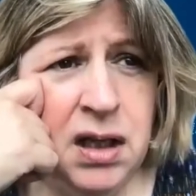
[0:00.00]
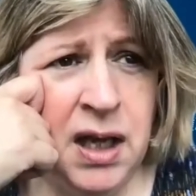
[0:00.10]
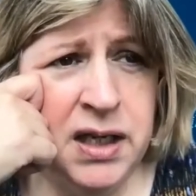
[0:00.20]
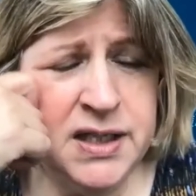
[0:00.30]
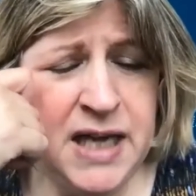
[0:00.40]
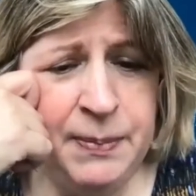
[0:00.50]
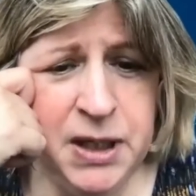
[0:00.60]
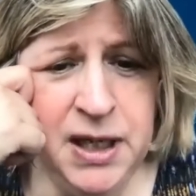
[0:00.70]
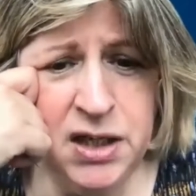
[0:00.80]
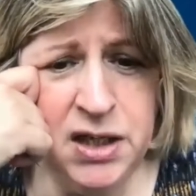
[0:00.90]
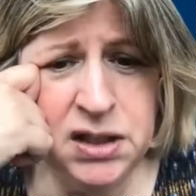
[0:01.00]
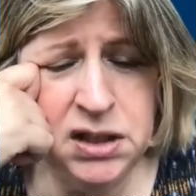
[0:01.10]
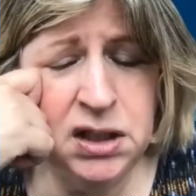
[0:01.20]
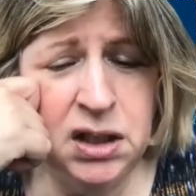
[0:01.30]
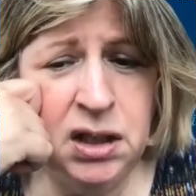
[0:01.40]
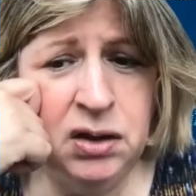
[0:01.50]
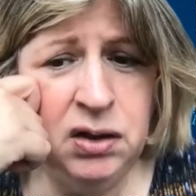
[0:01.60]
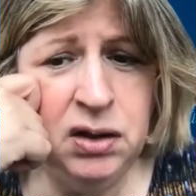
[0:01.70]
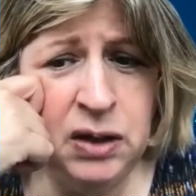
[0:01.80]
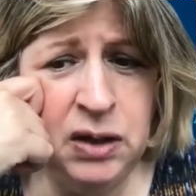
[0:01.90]
and its application
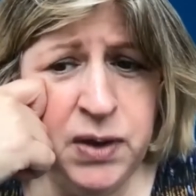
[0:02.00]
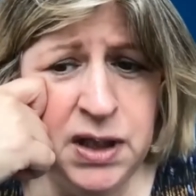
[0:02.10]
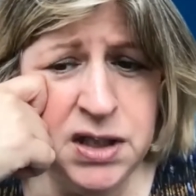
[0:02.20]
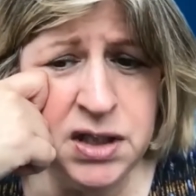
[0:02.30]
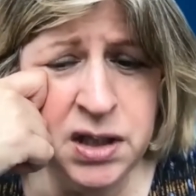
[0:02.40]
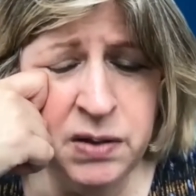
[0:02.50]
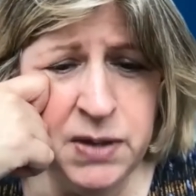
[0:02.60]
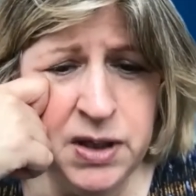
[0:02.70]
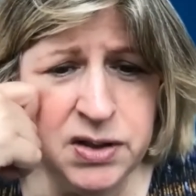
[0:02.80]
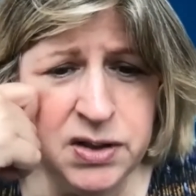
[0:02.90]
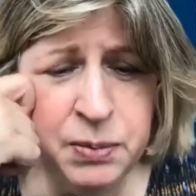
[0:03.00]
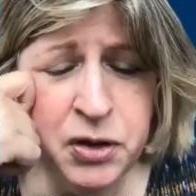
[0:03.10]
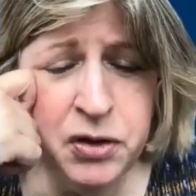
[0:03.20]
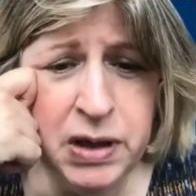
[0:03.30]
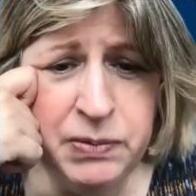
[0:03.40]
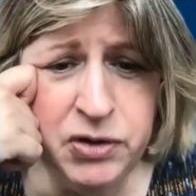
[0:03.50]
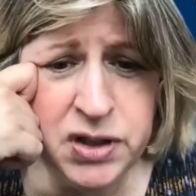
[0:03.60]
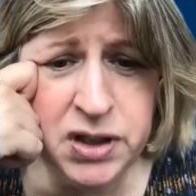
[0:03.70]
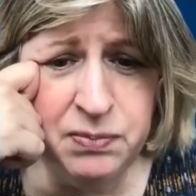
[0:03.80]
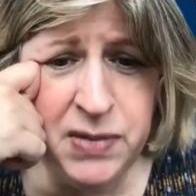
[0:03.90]
that really determines the program you
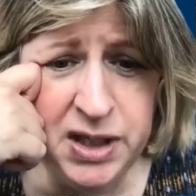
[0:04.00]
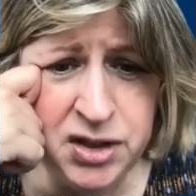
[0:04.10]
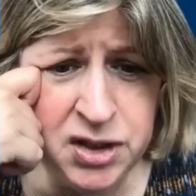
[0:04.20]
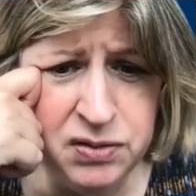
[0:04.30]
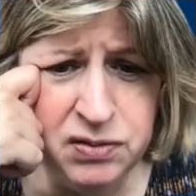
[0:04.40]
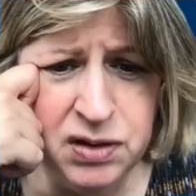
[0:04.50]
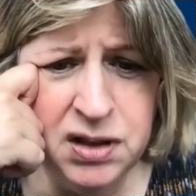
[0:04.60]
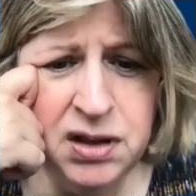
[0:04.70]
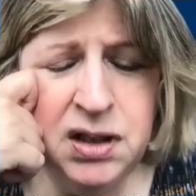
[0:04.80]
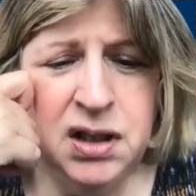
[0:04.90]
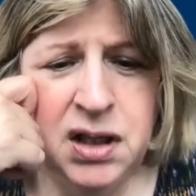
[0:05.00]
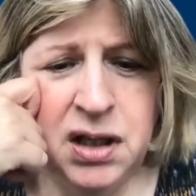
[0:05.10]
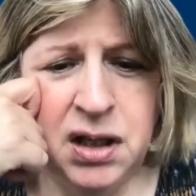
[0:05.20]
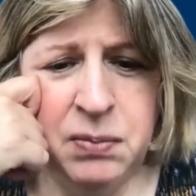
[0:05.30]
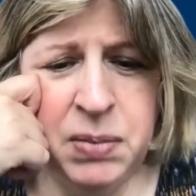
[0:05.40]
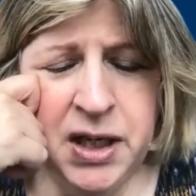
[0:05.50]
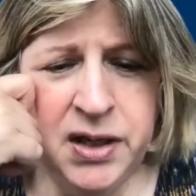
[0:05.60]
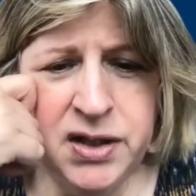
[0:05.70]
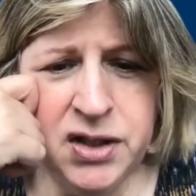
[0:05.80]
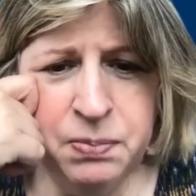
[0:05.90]
submit to,
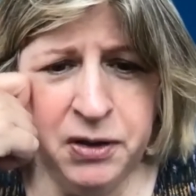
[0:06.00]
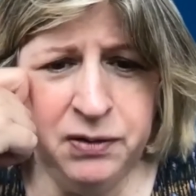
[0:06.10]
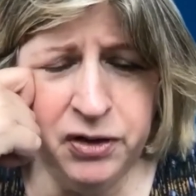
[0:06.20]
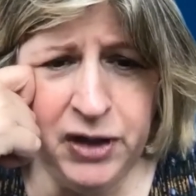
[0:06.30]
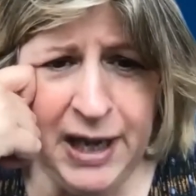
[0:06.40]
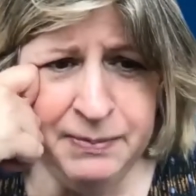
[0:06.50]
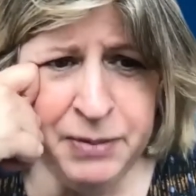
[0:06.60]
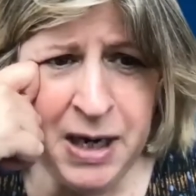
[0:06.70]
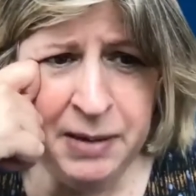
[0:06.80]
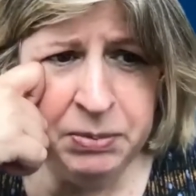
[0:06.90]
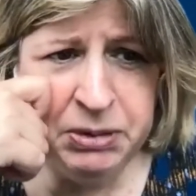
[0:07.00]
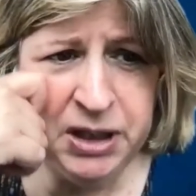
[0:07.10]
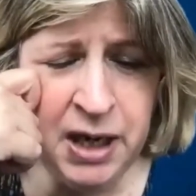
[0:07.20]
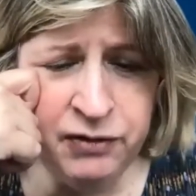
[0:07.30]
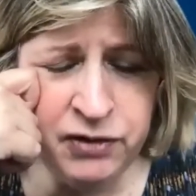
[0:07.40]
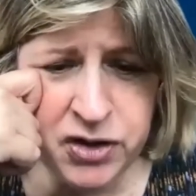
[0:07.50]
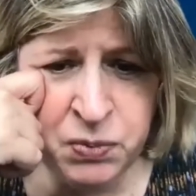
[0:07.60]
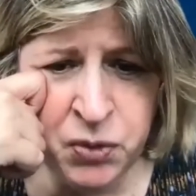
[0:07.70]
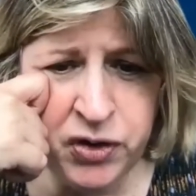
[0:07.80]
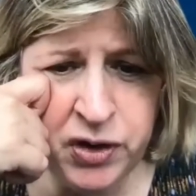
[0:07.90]
because your lab probably covers
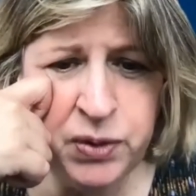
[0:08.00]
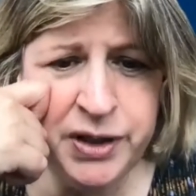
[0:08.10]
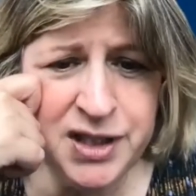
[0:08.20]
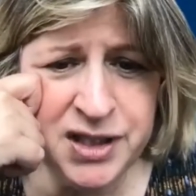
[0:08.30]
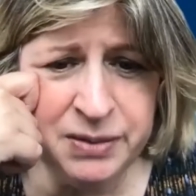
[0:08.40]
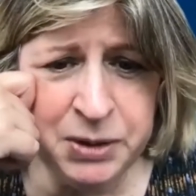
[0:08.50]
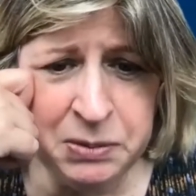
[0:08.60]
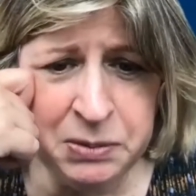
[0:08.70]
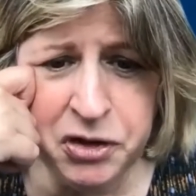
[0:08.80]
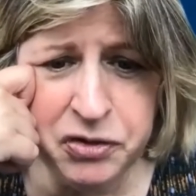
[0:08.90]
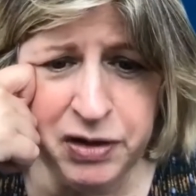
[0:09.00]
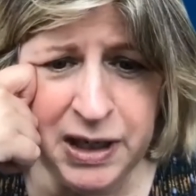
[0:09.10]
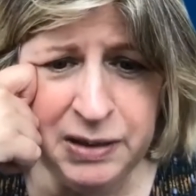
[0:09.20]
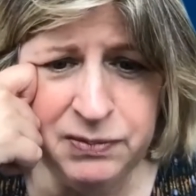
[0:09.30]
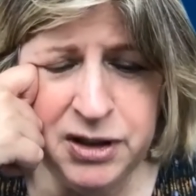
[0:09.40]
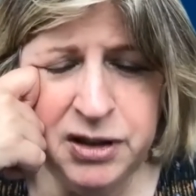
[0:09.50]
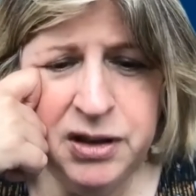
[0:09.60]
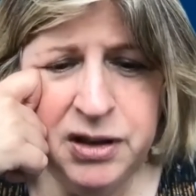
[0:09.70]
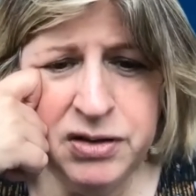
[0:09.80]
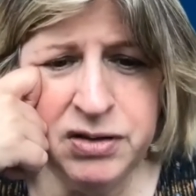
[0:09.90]
more than one discipline program.
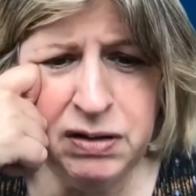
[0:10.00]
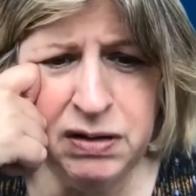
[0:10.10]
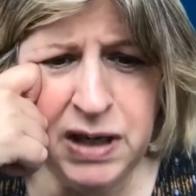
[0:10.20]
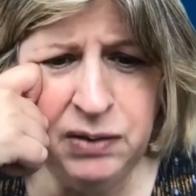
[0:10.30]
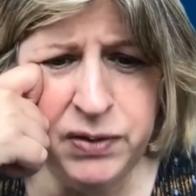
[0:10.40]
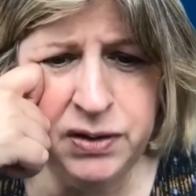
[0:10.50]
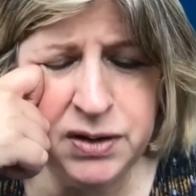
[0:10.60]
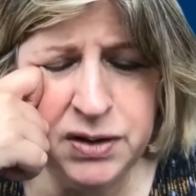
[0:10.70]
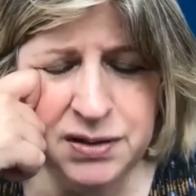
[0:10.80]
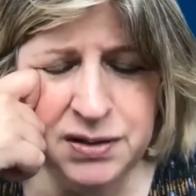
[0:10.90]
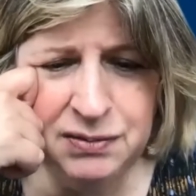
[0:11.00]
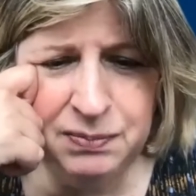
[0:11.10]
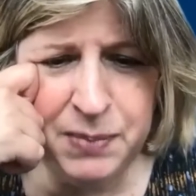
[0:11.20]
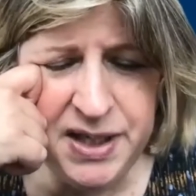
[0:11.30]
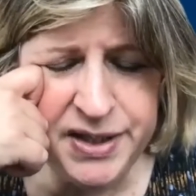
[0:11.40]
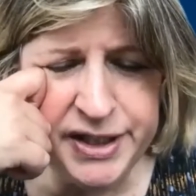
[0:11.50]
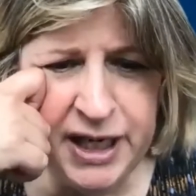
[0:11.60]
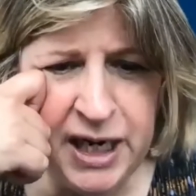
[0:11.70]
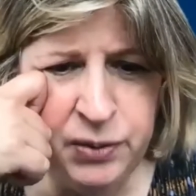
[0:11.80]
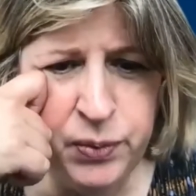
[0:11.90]
So I wouldn't base it
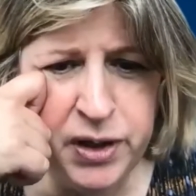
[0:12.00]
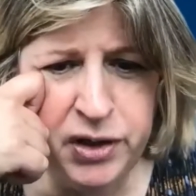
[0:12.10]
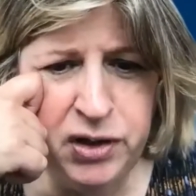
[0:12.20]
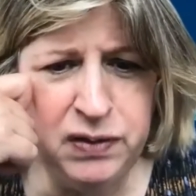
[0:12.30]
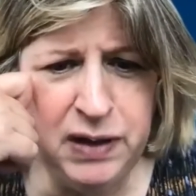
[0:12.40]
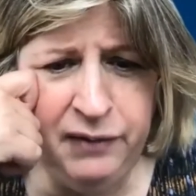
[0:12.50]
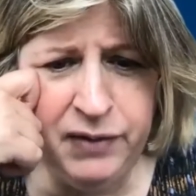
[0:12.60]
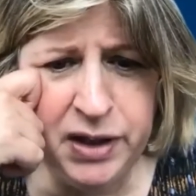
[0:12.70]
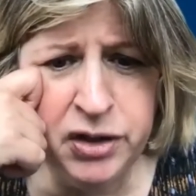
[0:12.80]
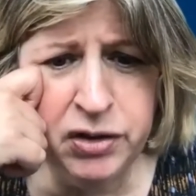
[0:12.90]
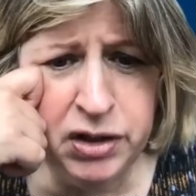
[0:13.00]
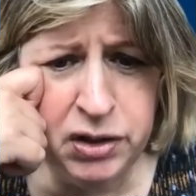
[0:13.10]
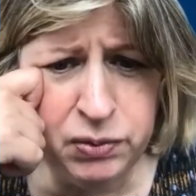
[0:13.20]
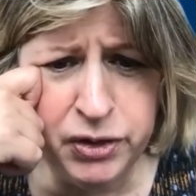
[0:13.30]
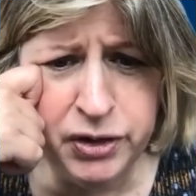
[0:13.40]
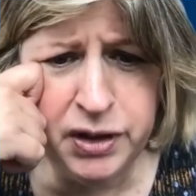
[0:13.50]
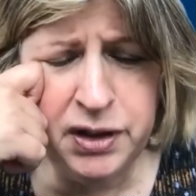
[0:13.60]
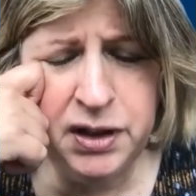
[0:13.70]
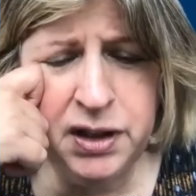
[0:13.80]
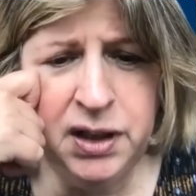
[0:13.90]
on where you have a current award.
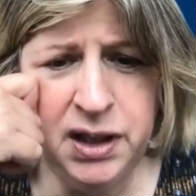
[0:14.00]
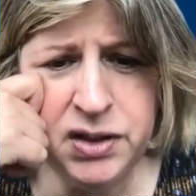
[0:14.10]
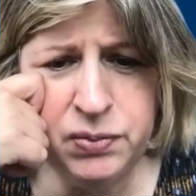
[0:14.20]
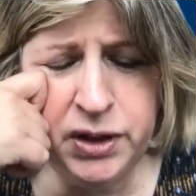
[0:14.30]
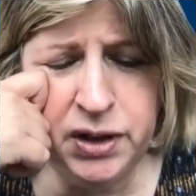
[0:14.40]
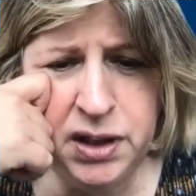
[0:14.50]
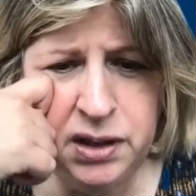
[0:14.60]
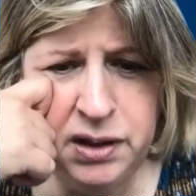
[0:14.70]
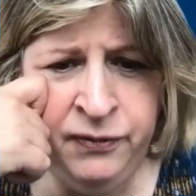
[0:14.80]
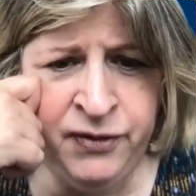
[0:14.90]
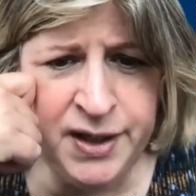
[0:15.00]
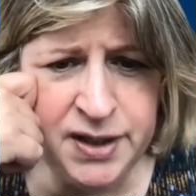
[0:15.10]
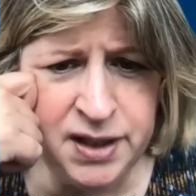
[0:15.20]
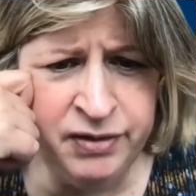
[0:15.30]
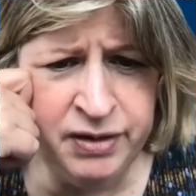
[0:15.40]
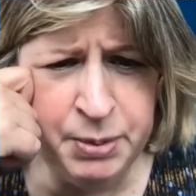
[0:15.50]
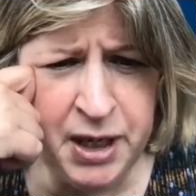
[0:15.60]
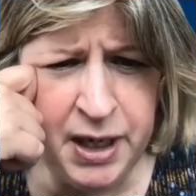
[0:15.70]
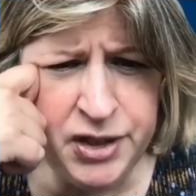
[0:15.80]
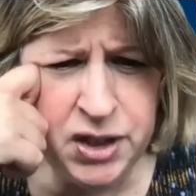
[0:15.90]
It's really the fit of the
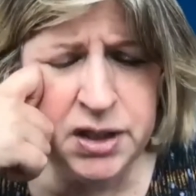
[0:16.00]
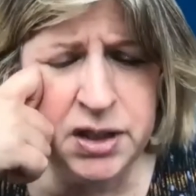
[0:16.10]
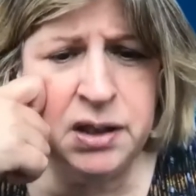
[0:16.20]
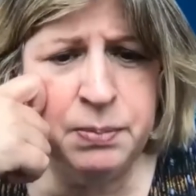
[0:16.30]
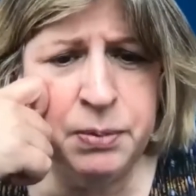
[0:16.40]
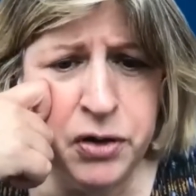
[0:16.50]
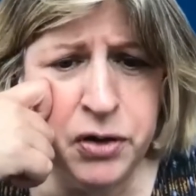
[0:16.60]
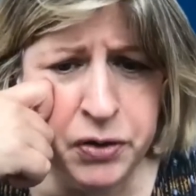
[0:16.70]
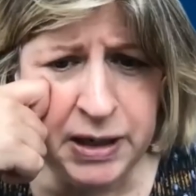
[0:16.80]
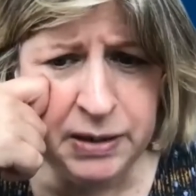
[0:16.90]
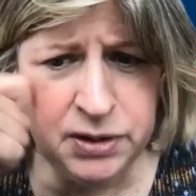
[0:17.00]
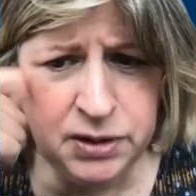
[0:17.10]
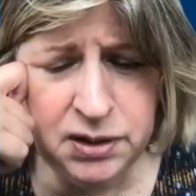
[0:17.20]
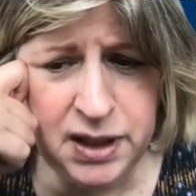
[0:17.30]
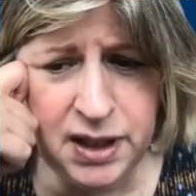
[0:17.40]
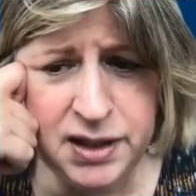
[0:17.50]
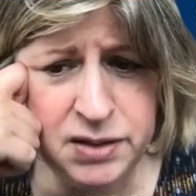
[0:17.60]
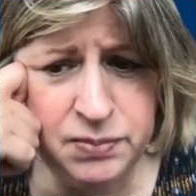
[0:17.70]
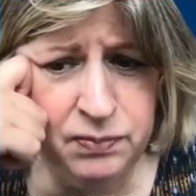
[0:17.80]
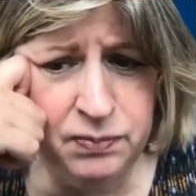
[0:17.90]
project to the program that is